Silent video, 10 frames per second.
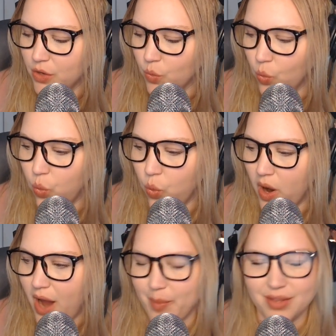
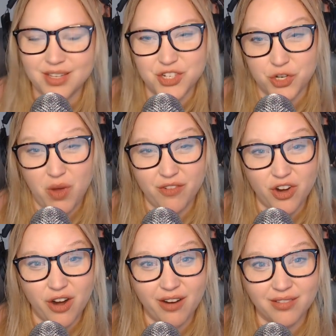I mean, did you
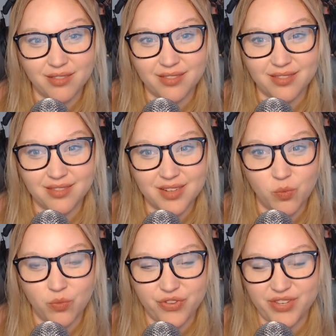ever
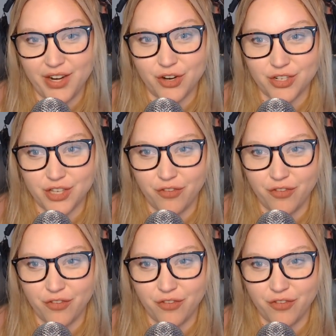say to yourself,